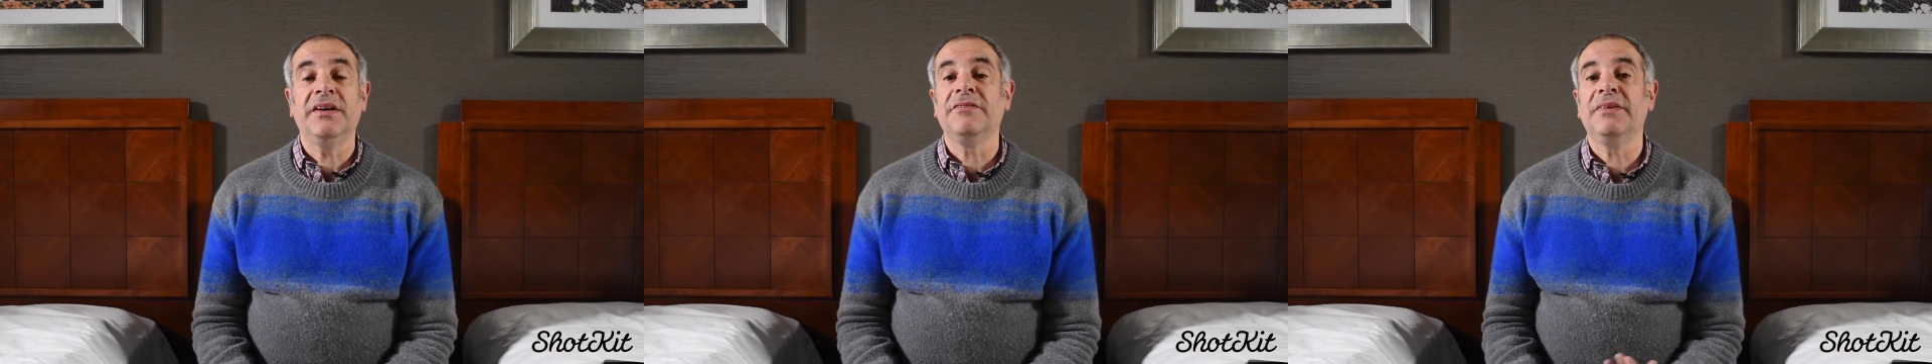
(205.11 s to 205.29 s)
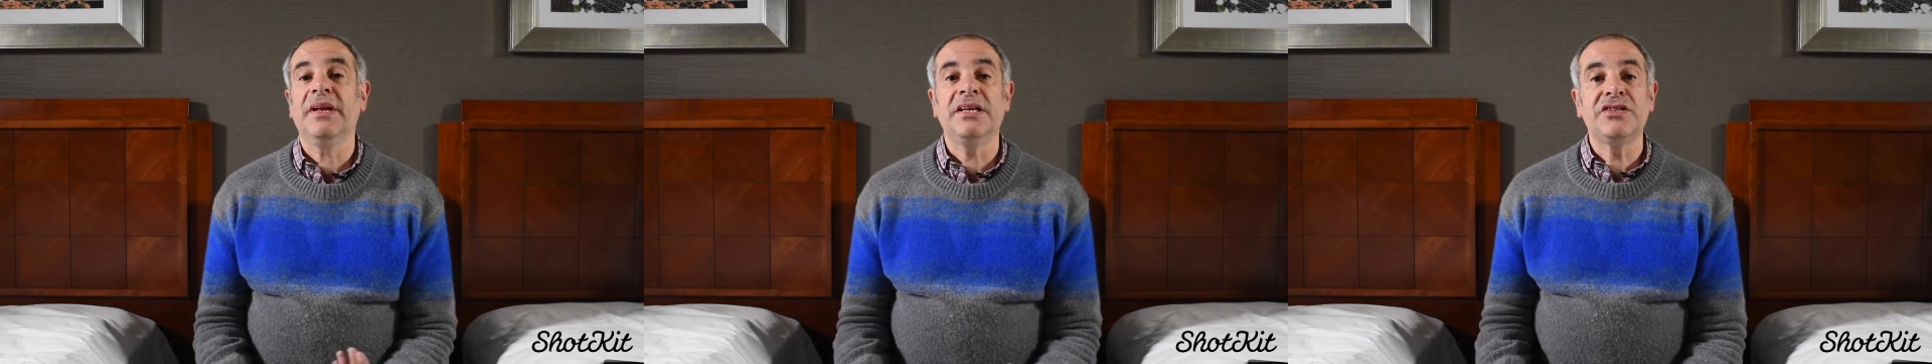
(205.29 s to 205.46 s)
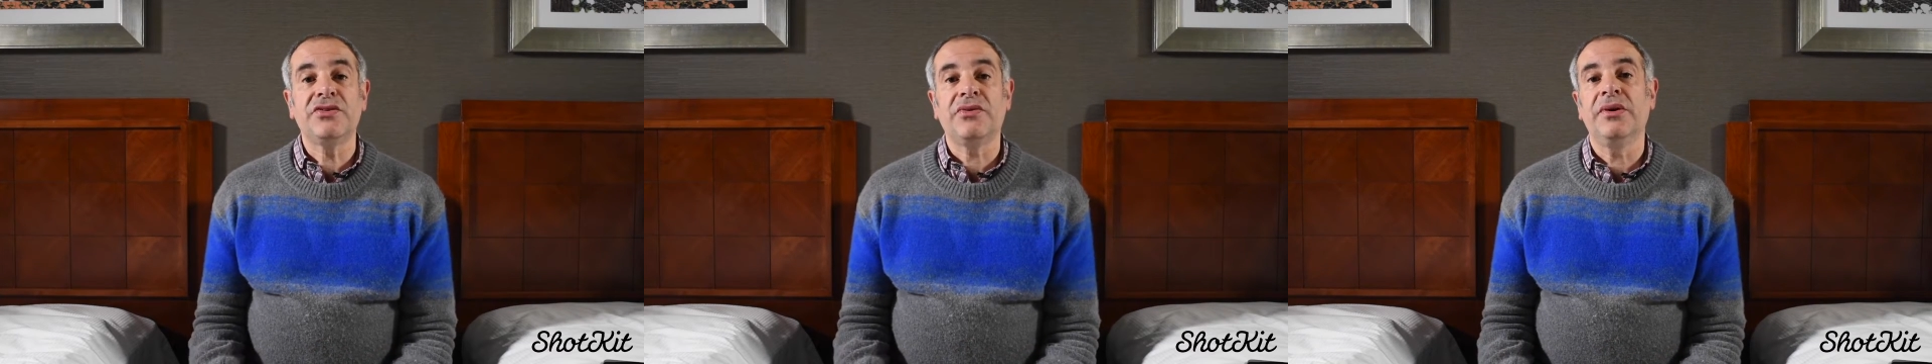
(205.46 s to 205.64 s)
a
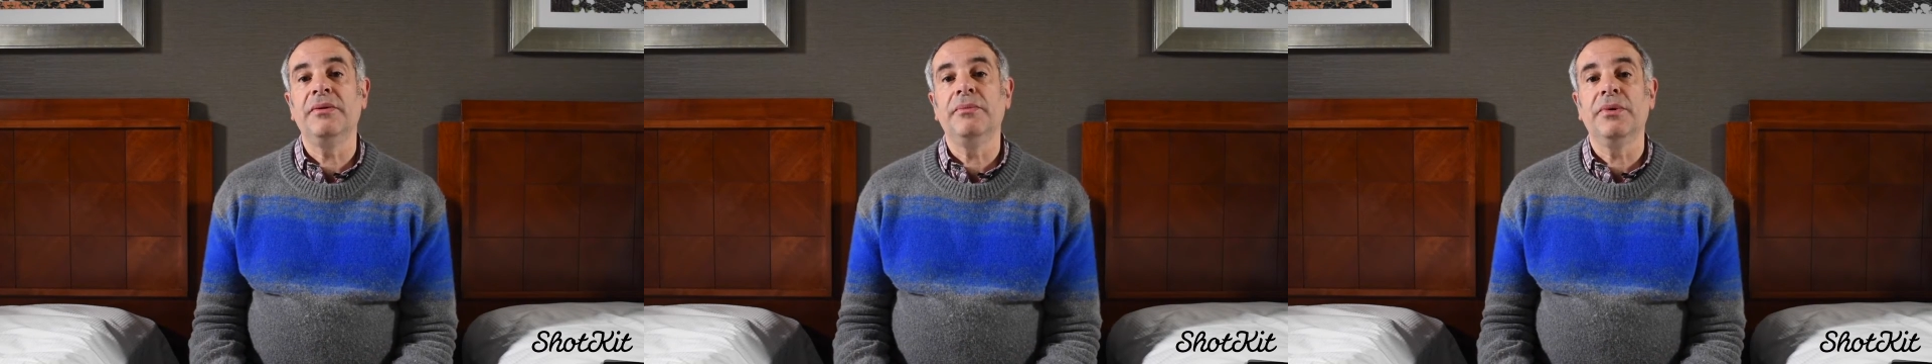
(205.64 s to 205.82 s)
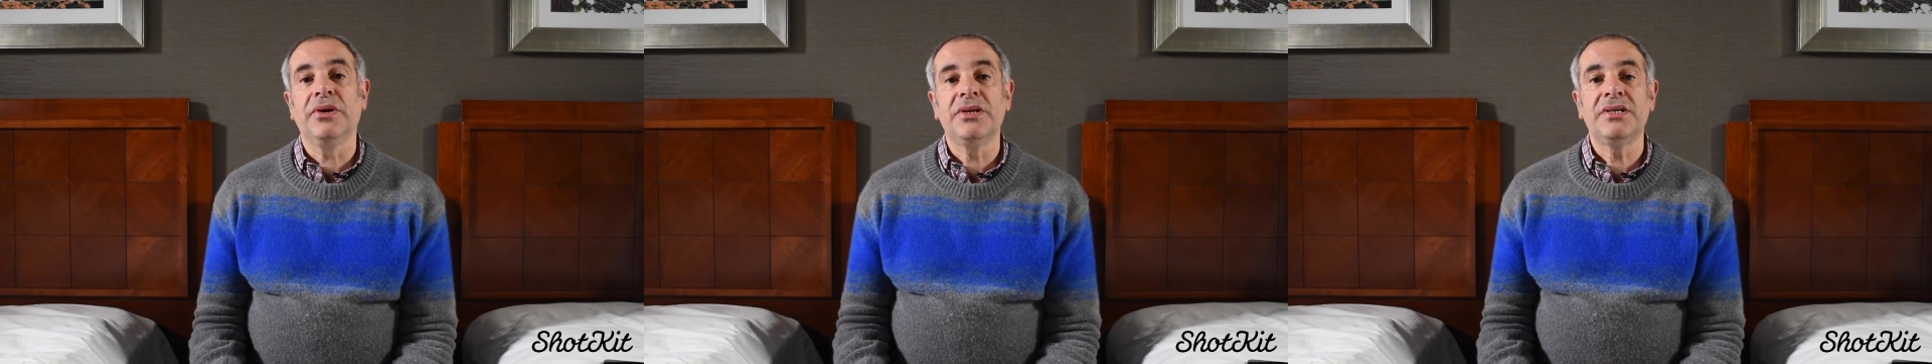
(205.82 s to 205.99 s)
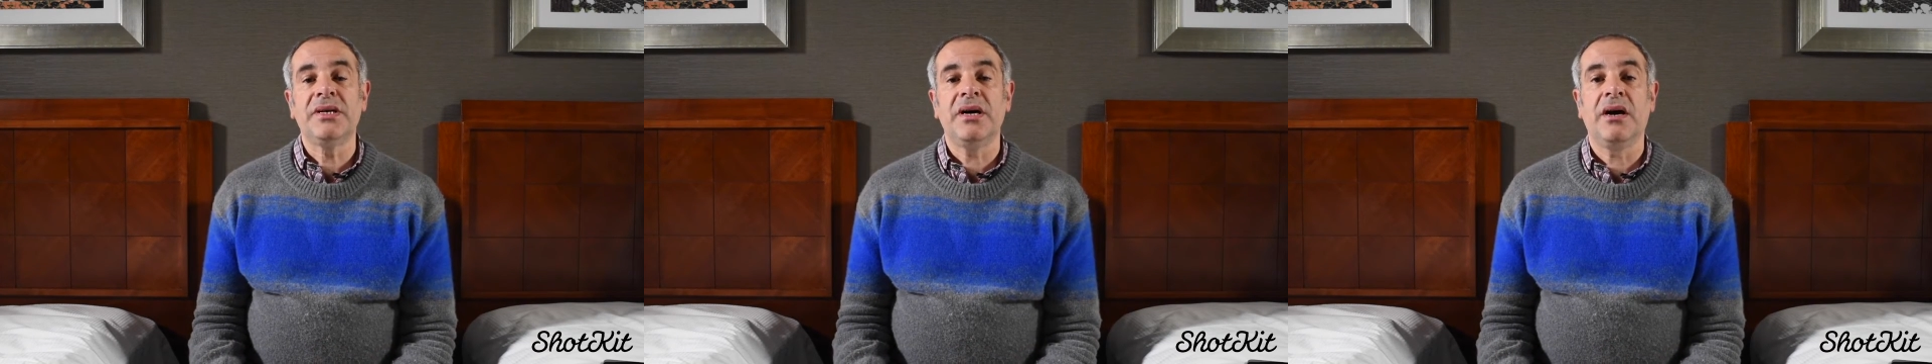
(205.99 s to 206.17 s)
flat screen
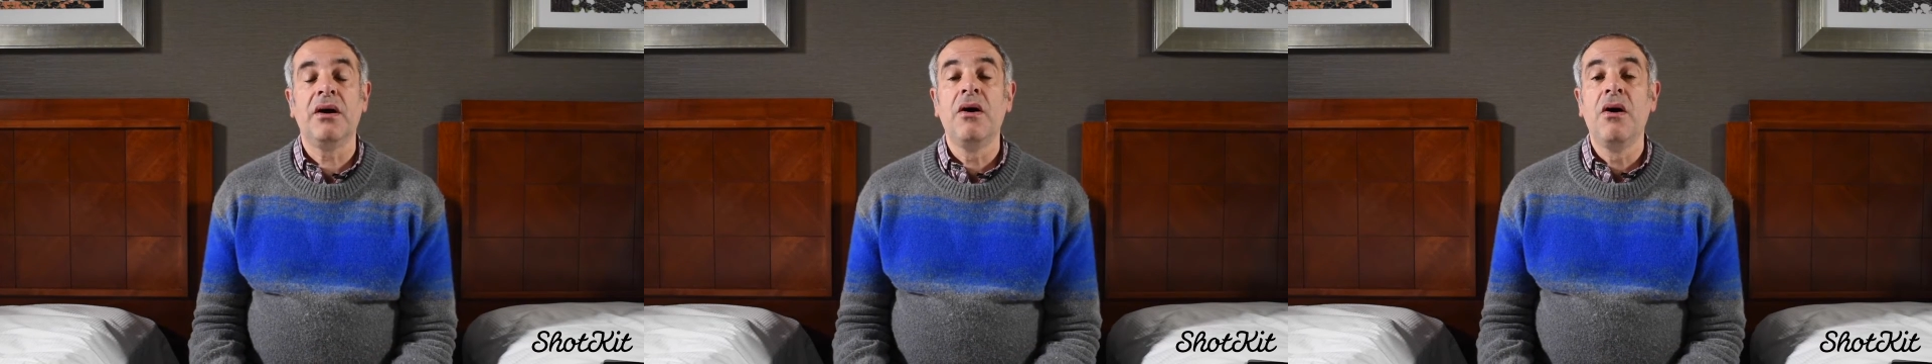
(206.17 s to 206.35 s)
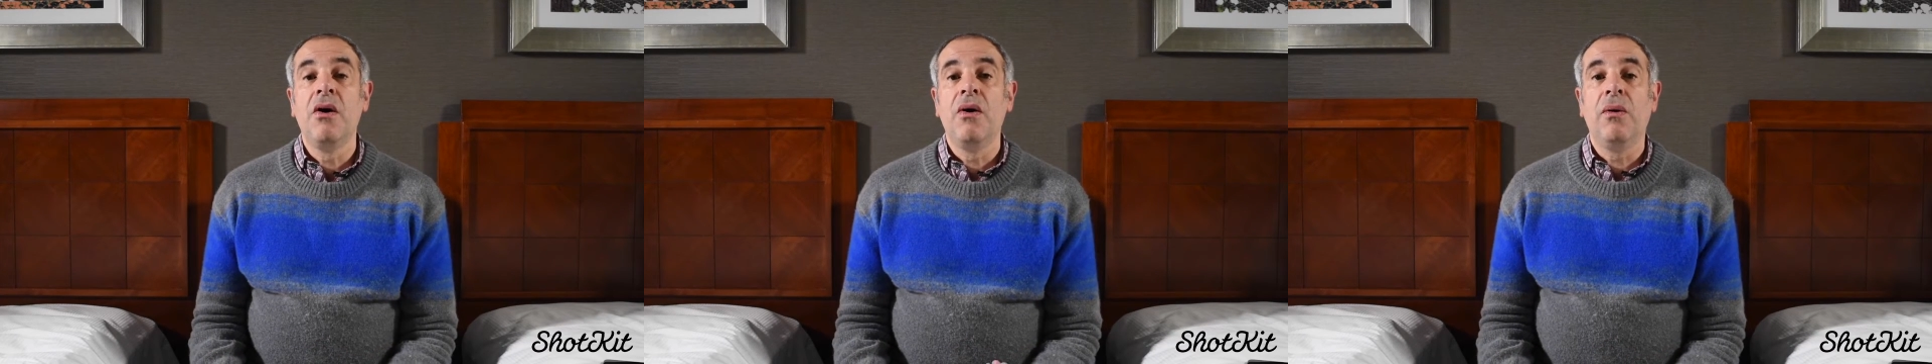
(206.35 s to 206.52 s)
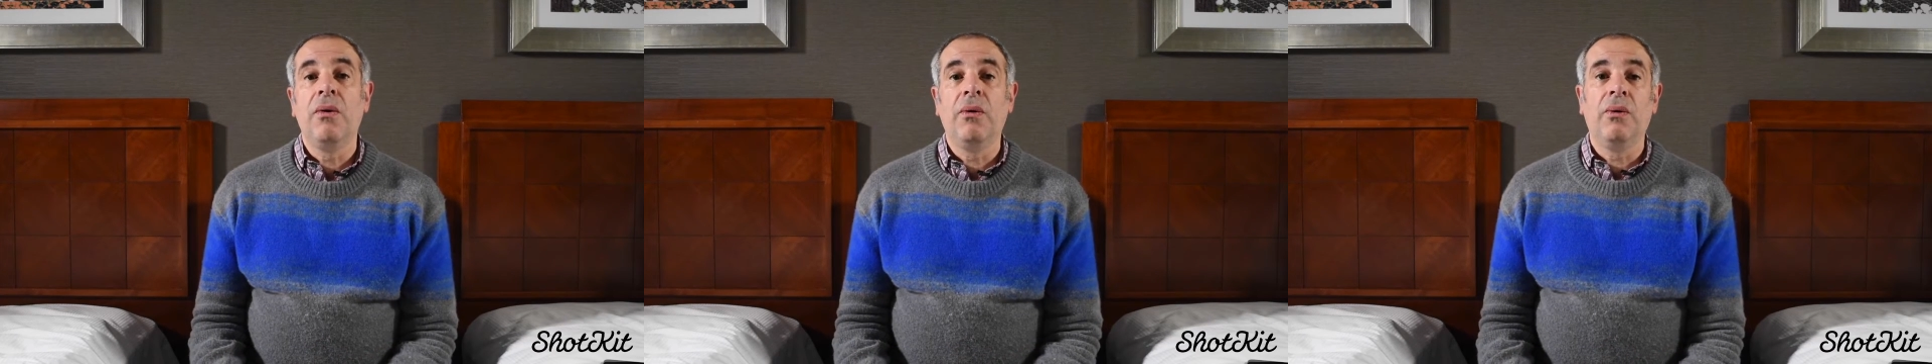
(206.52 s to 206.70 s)
monitor
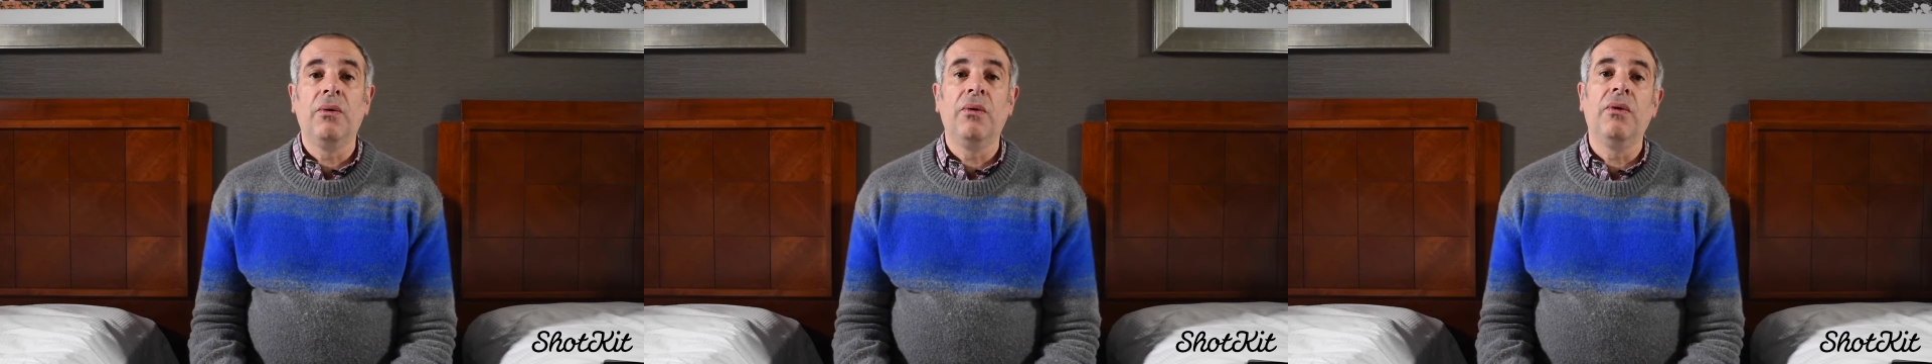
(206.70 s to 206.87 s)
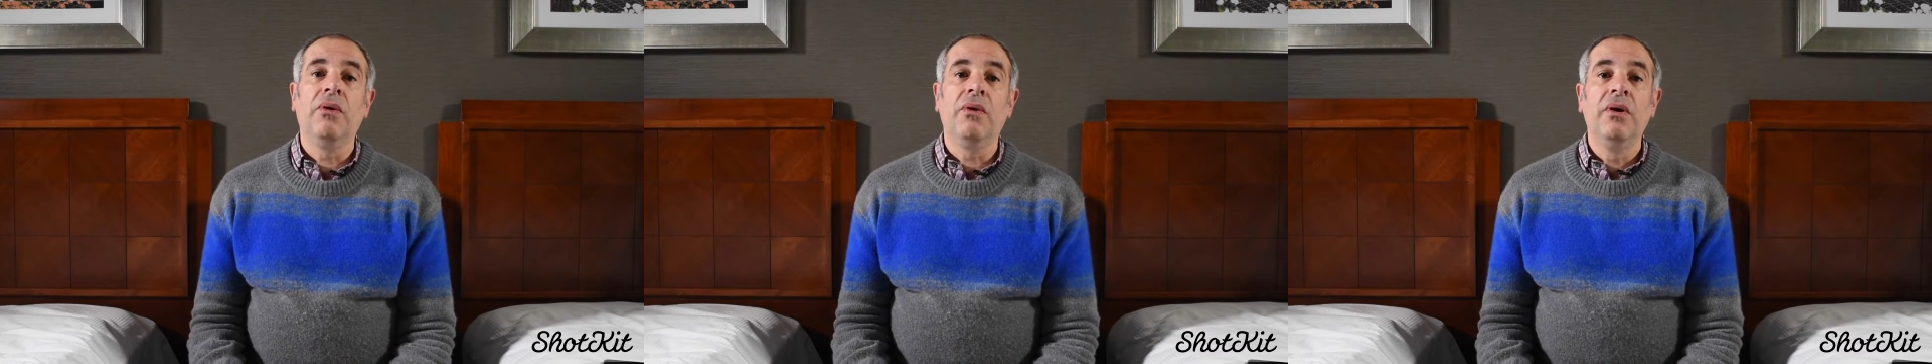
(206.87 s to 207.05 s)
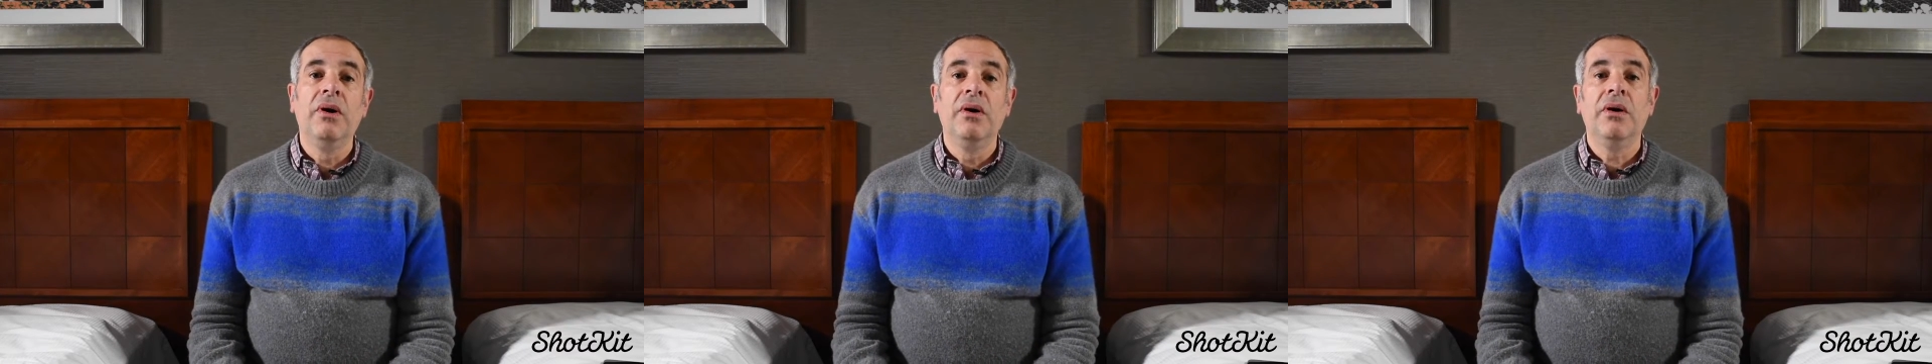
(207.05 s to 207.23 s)

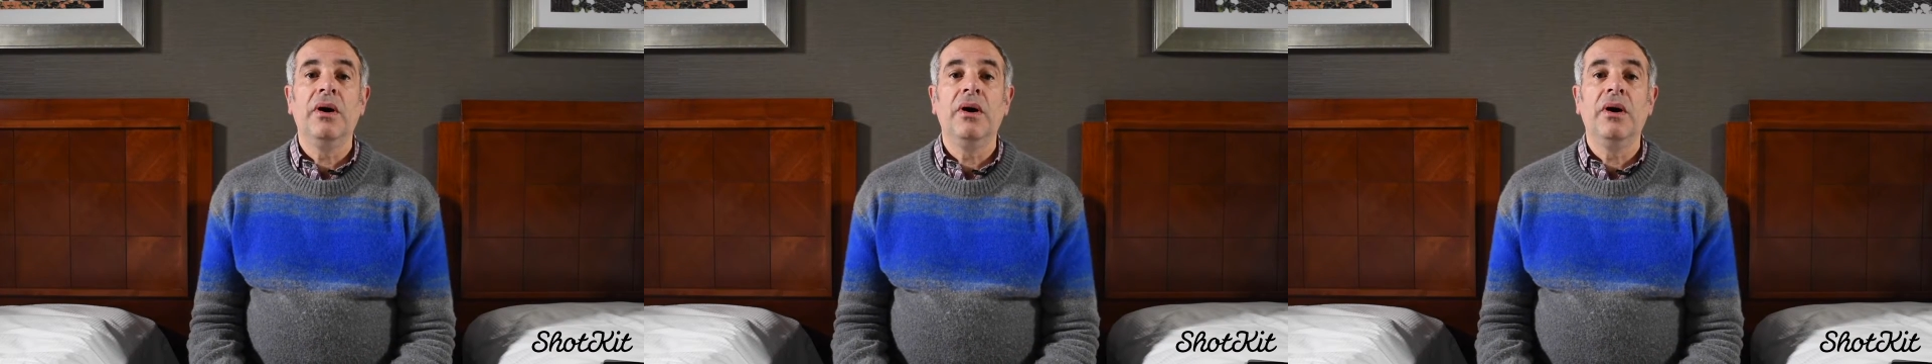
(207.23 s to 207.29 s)
or